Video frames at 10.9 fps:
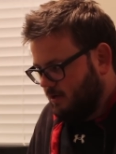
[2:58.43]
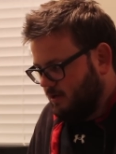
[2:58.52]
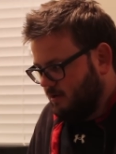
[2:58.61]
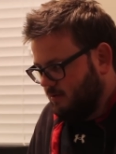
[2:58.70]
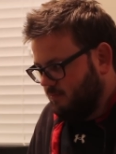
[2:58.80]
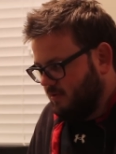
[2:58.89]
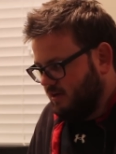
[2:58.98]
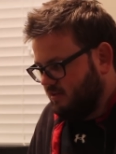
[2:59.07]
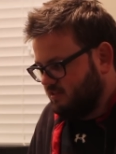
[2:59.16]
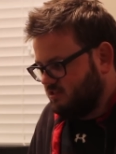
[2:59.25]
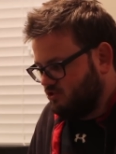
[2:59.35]
Um,
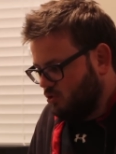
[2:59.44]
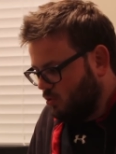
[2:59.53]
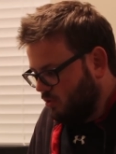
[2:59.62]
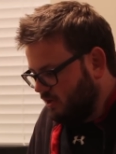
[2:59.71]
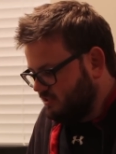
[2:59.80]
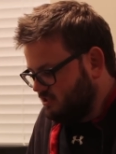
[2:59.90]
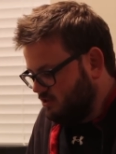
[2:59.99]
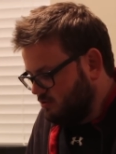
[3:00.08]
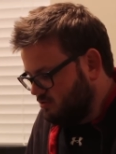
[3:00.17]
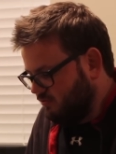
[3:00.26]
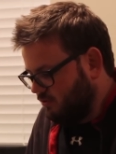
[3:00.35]
it's a toy. It's
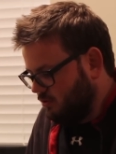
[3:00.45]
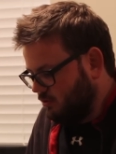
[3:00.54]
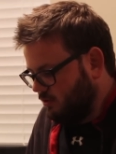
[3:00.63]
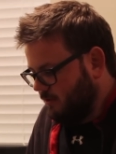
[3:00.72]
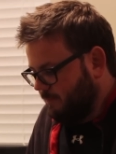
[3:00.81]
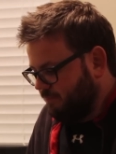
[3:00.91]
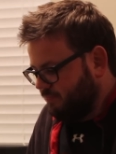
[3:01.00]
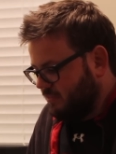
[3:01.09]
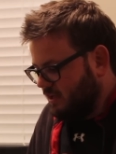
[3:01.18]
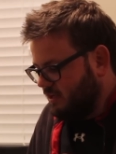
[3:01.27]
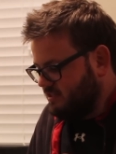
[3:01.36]
useful.
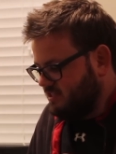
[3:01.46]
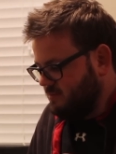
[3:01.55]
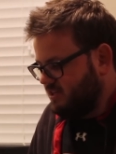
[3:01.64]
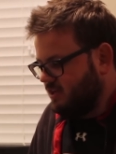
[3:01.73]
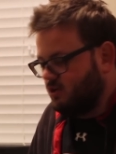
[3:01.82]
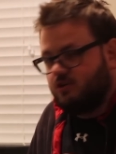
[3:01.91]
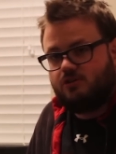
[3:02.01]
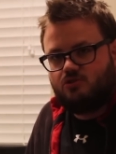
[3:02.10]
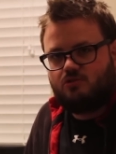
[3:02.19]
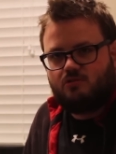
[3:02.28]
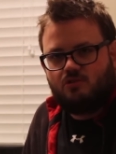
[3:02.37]
It seems like a
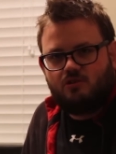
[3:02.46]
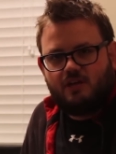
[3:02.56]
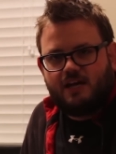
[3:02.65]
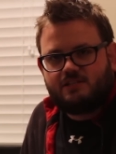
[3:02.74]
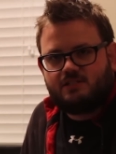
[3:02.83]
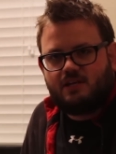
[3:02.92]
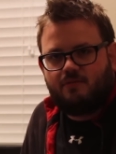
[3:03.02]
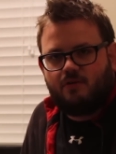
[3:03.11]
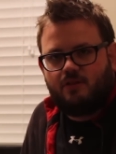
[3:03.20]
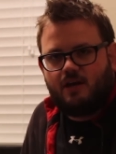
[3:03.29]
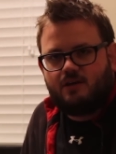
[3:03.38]
good good gadget to have
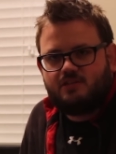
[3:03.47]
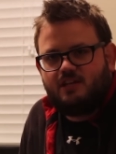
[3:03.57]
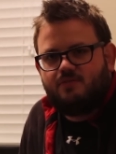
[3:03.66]
around the house.